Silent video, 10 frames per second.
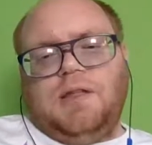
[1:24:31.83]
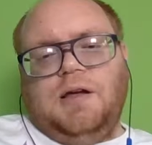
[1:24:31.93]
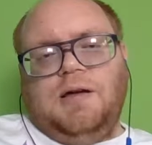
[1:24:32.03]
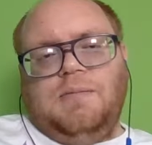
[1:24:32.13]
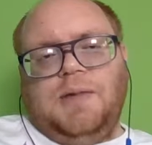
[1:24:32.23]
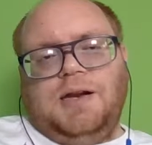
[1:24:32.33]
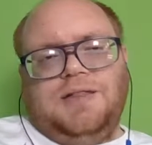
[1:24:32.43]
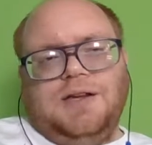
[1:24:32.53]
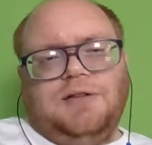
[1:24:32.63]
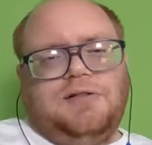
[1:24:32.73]
And I
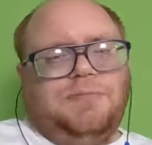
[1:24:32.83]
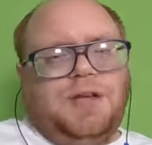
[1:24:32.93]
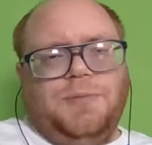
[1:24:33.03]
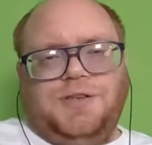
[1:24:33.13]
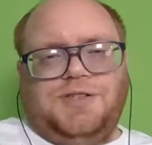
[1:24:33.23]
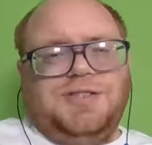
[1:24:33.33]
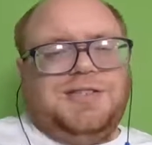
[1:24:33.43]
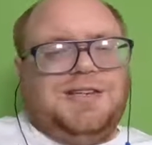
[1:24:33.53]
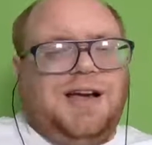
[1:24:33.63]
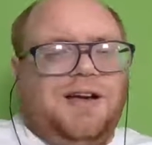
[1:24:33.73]
think it's something we shouldn't
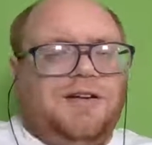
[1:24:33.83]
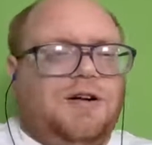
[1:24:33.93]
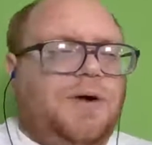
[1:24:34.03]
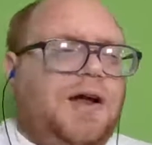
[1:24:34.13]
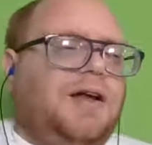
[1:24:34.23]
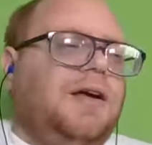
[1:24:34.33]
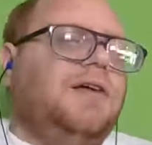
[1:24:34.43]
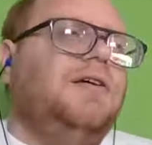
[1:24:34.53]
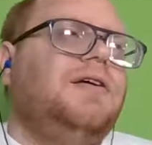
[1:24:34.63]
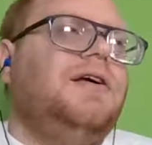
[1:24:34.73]
deny in our
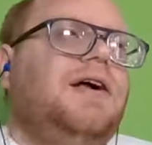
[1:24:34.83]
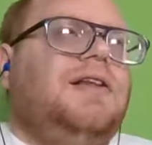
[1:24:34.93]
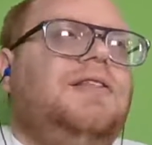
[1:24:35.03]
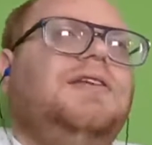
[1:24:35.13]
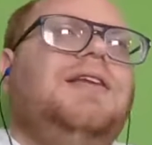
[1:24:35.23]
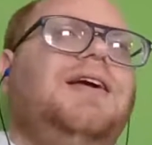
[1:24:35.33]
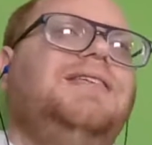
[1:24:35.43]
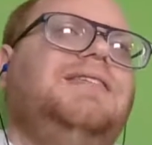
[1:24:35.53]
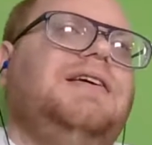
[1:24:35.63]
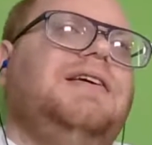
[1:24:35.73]
writing. I think the
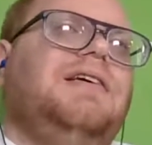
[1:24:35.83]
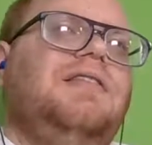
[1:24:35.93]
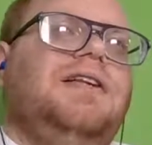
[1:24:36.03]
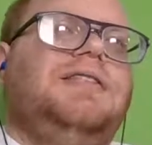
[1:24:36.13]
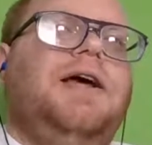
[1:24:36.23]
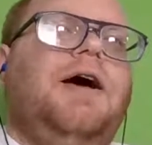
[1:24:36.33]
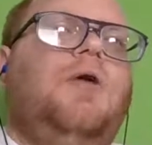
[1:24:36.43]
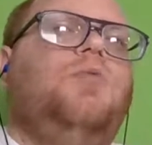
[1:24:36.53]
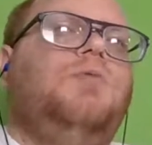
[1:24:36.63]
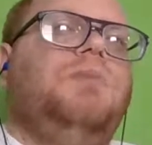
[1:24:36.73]
idea that a
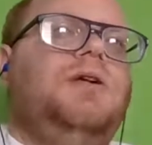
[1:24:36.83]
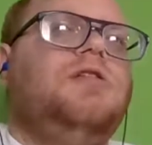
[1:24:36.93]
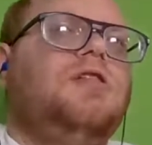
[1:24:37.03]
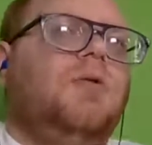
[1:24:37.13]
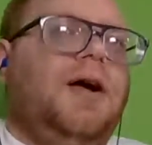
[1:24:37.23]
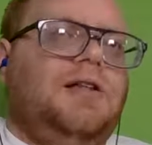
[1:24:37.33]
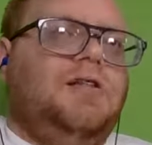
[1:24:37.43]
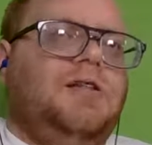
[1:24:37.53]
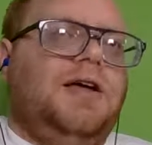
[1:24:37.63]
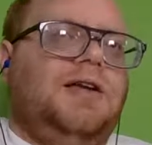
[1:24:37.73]
town would be so
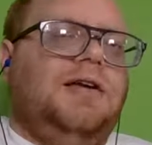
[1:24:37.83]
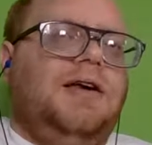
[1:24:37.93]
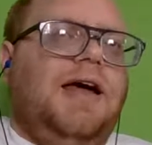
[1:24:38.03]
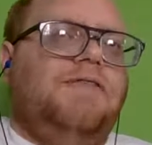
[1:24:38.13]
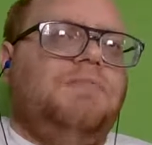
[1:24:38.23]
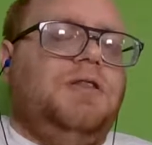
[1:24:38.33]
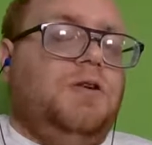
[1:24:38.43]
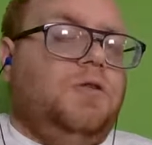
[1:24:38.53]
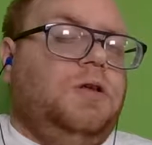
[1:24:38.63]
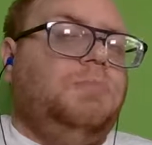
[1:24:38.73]
isolated and have it be
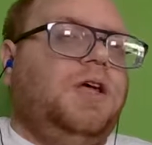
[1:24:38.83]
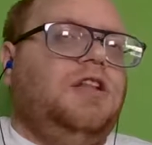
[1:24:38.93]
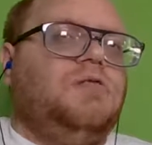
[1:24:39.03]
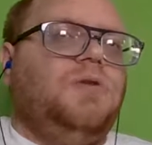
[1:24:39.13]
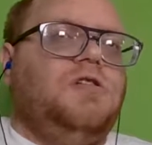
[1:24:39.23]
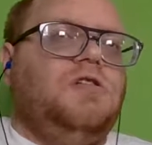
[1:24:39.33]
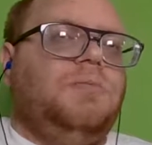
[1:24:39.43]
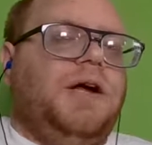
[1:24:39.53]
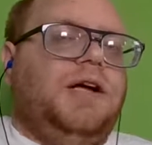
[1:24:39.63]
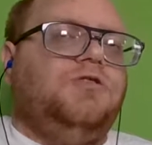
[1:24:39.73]
the only place where
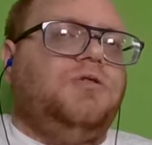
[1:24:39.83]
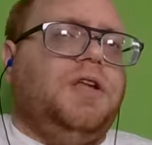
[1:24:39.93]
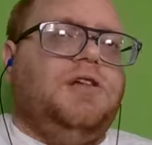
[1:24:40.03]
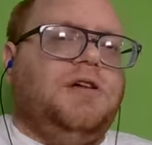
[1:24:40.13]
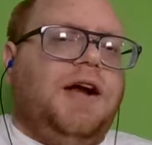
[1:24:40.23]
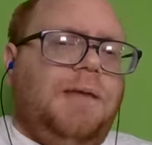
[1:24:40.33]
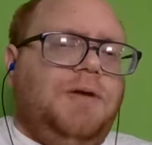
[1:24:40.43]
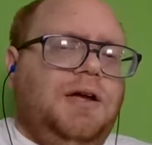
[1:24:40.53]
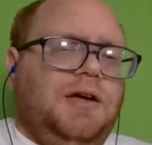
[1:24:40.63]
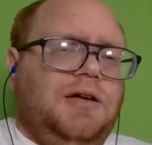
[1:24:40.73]
supernatural things are
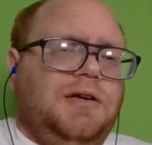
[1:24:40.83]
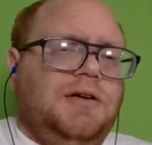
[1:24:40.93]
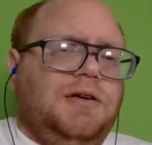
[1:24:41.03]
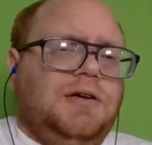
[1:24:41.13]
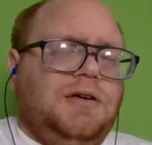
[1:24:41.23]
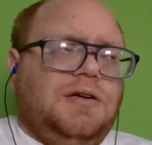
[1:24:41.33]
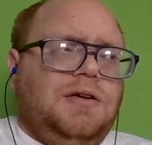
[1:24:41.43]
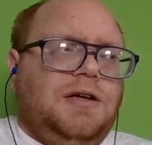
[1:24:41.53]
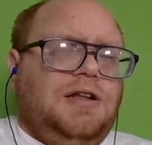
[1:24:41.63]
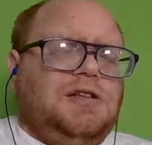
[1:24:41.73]
happening
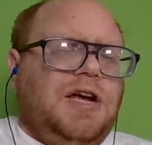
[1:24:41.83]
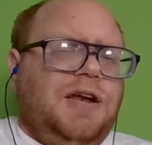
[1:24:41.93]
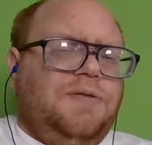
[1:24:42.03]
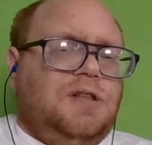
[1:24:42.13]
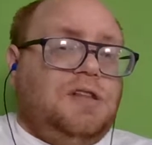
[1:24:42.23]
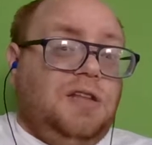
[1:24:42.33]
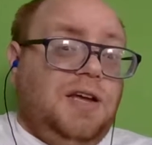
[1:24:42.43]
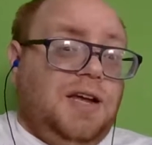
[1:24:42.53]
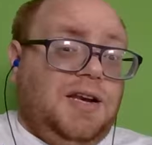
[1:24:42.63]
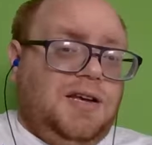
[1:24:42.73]
is kind of a
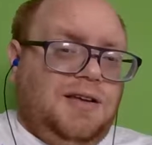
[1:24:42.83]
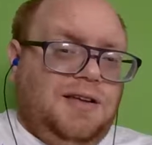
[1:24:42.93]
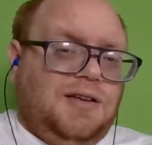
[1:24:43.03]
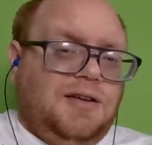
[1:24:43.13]
silly idea.